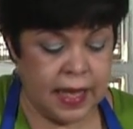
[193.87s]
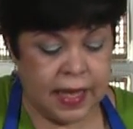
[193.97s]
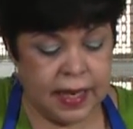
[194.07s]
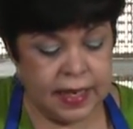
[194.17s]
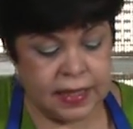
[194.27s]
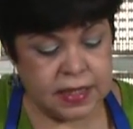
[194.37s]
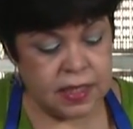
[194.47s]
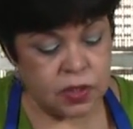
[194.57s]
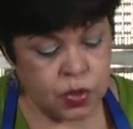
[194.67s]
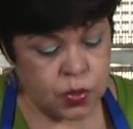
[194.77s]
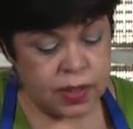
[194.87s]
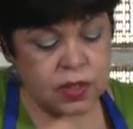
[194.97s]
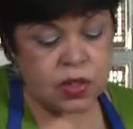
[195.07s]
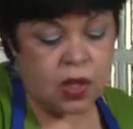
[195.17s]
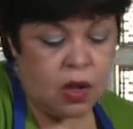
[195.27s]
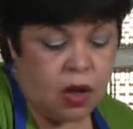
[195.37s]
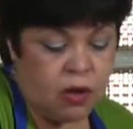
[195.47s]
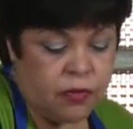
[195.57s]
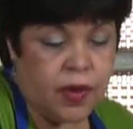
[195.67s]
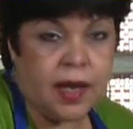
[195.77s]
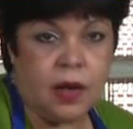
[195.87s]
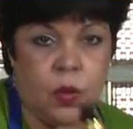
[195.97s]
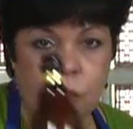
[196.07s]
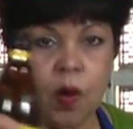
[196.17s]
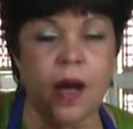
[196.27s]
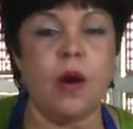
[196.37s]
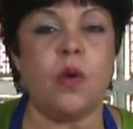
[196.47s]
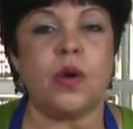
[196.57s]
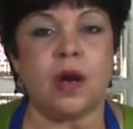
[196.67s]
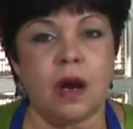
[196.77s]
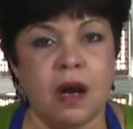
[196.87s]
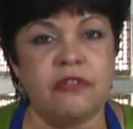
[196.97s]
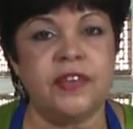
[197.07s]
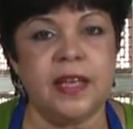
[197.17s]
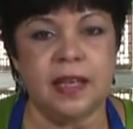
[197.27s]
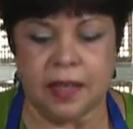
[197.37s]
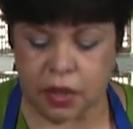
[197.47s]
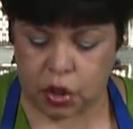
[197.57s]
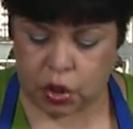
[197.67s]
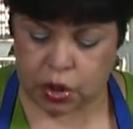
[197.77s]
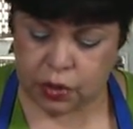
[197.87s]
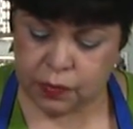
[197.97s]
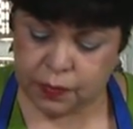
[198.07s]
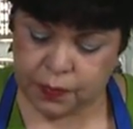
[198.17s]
And it's a drizzle of Kahlua or coffee liqueur.